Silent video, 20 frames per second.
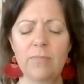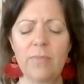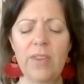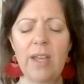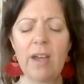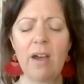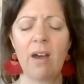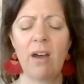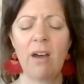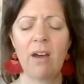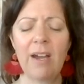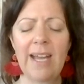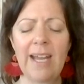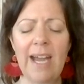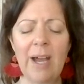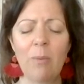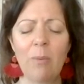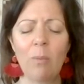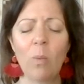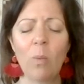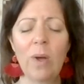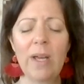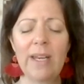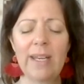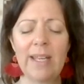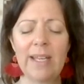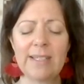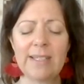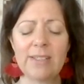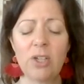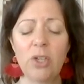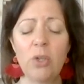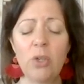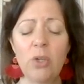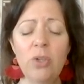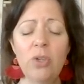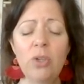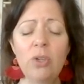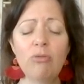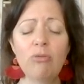The I am witness, who
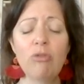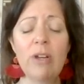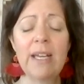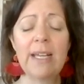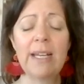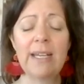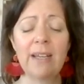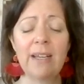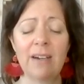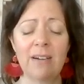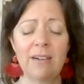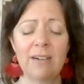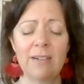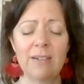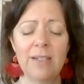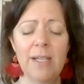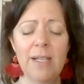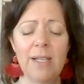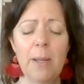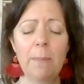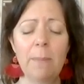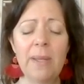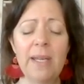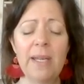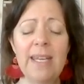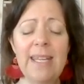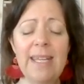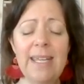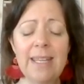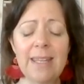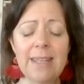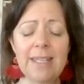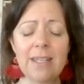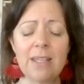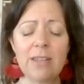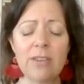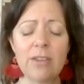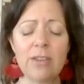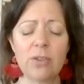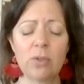you really are beneath
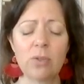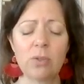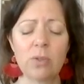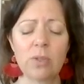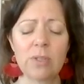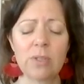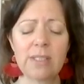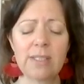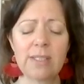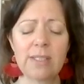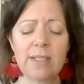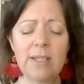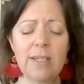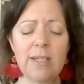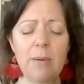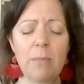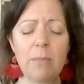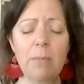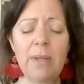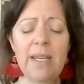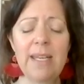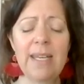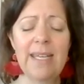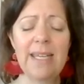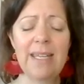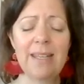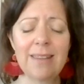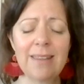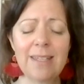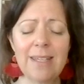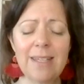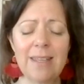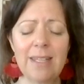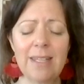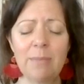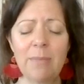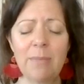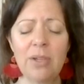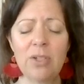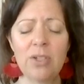the thoughts, beneath the
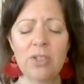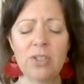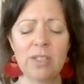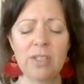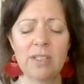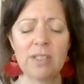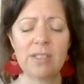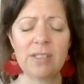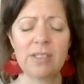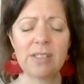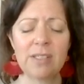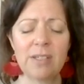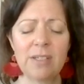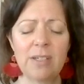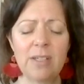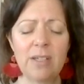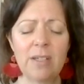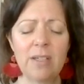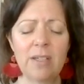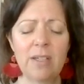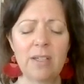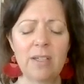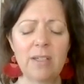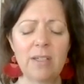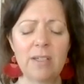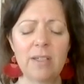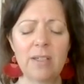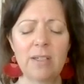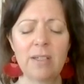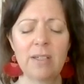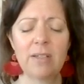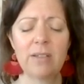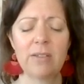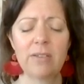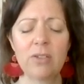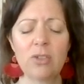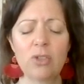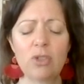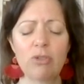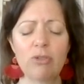emotions,
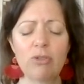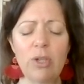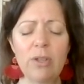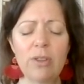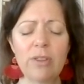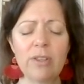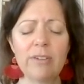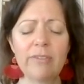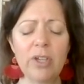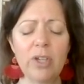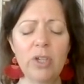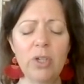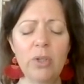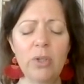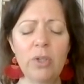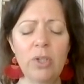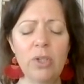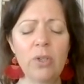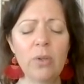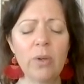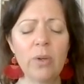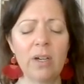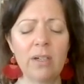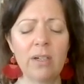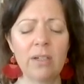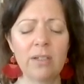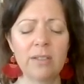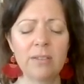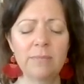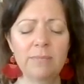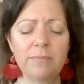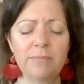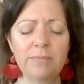the truth of who you are.